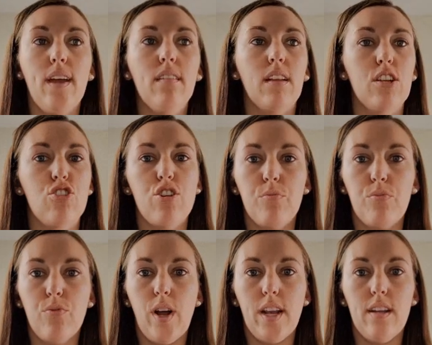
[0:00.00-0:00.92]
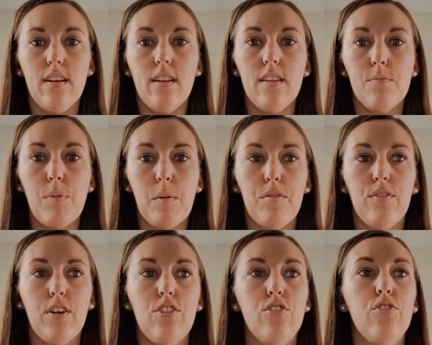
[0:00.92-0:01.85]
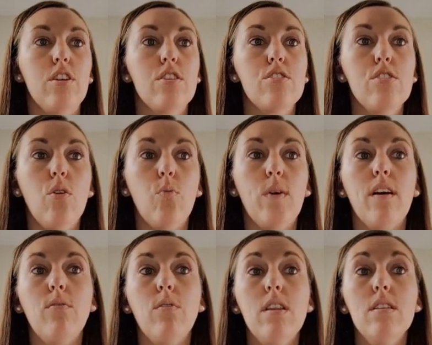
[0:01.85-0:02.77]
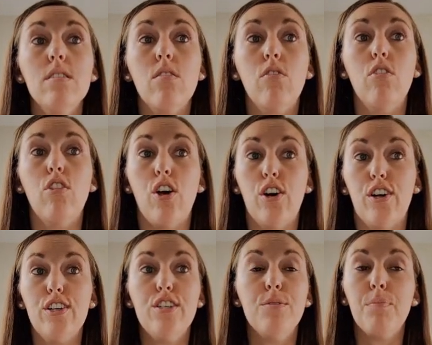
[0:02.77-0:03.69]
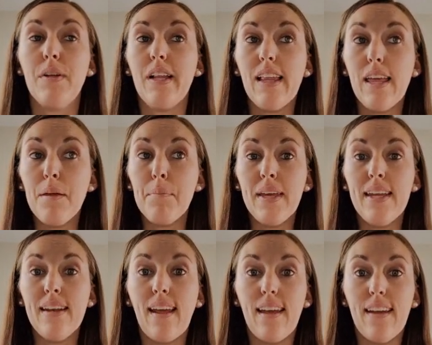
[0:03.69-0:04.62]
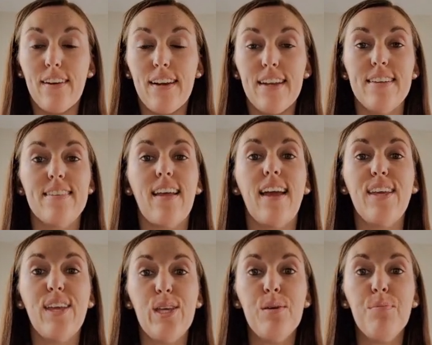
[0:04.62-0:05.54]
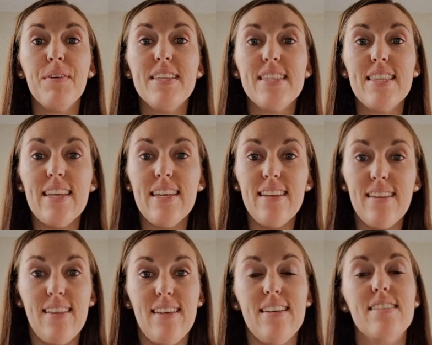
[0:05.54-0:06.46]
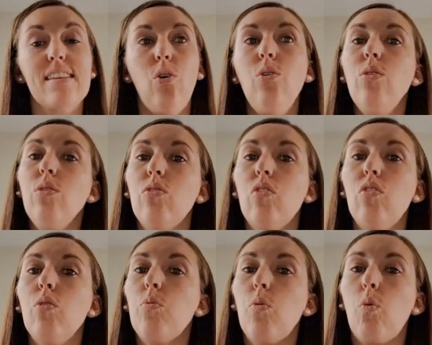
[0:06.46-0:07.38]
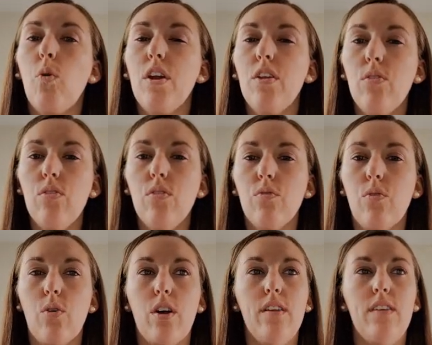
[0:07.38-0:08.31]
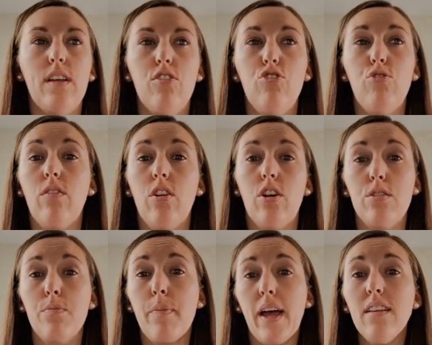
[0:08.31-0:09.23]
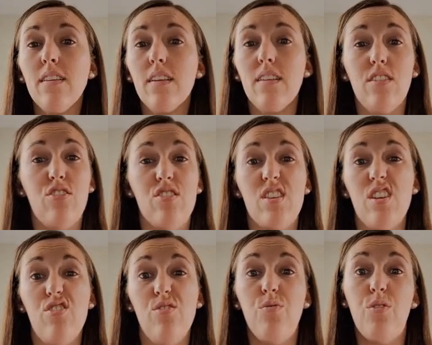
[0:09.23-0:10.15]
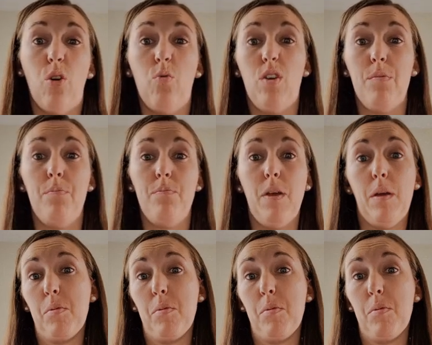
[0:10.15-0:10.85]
Okay, let's jump right into this baby registry. So we have one of these large playpen areas. I keep seeing these. Who uses them? What do you use them for? Is it because you have large pets? Is it just because you don't want to